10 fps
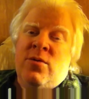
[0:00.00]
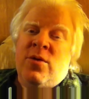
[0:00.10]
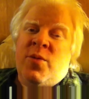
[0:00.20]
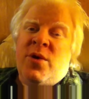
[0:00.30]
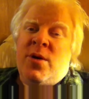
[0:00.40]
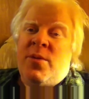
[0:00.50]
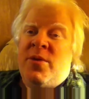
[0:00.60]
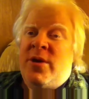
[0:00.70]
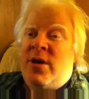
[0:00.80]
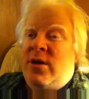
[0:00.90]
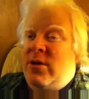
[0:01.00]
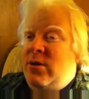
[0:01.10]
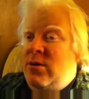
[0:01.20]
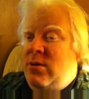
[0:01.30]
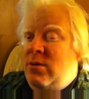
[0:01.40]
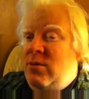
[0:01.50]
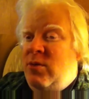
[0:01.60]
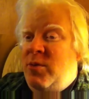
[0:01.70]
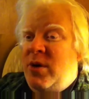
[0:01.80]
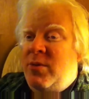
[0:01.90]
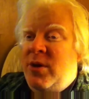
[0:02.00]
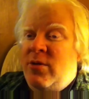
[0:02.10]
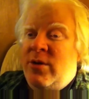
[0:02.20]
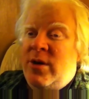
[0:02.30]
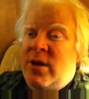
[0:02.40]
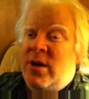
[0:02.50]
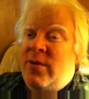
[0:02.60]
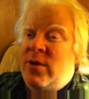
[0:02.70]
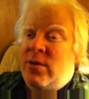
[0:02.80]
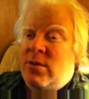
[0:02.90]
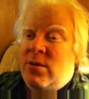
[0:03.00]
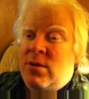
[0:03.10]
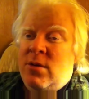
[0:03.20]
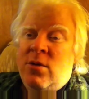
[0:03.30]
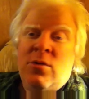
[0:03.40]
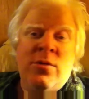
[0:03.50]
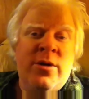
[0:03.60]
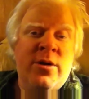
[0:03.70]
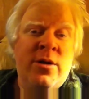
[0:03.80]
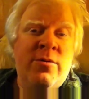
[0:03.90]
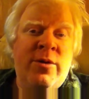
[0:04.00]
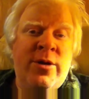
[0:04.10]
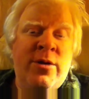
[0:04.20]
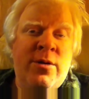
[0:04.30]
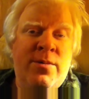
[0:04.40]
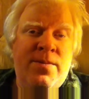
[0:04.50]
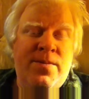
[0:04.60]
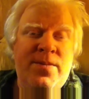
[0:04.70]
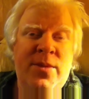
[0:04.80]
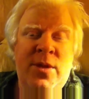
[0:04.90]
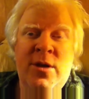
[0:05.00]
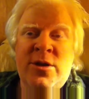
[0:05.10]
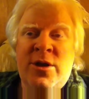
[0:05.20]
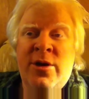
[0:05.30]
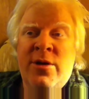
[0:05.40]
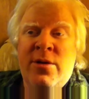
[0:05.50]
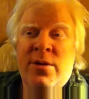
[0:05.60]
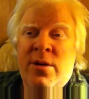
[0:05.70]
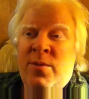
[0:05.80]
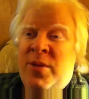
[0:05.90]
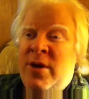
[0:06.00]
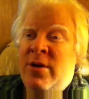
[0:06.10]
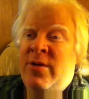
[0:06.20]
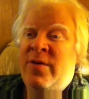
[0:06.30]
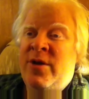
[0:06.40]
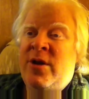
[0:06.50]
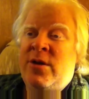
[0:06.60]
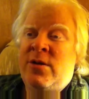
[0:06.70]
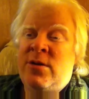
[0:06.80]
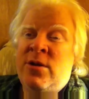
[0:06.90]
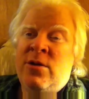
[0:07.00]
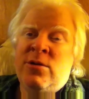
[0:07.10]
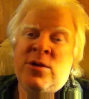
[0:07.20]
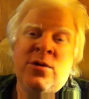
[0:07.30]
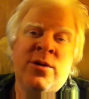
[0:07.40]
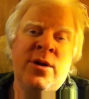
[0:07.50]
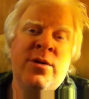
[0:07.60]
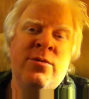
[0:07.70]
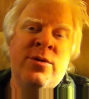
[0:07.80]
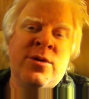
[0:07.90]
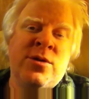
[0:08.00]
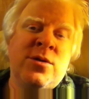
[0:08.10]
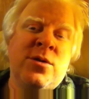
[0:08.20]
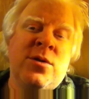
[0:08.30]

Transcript: we're probably going to have a cold, hard winter this year, comparatively, to all the other ones.